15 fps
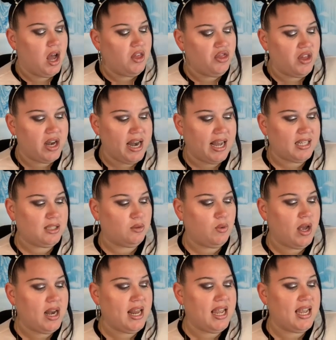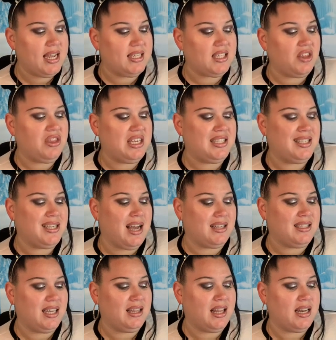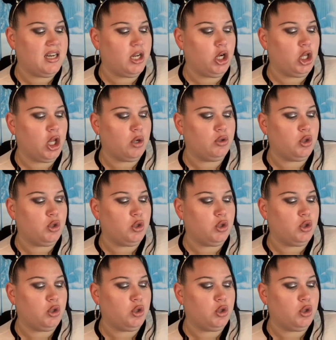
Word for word: The next one is the Ciate London Glow